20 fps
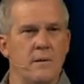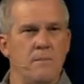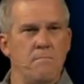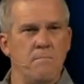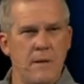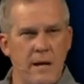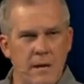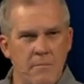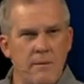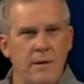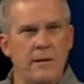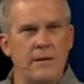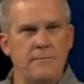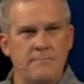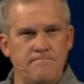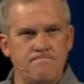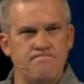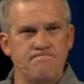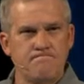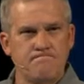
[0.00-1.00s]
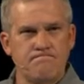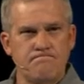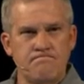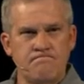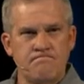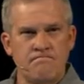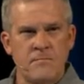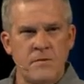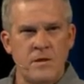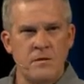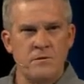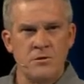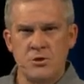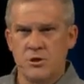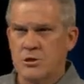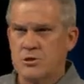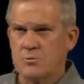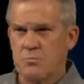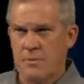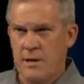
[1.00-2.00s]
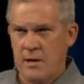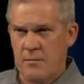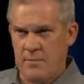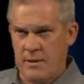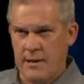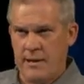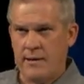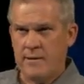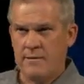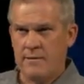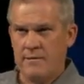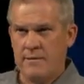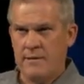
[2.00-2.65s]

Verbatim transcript: Maybe, just maybe,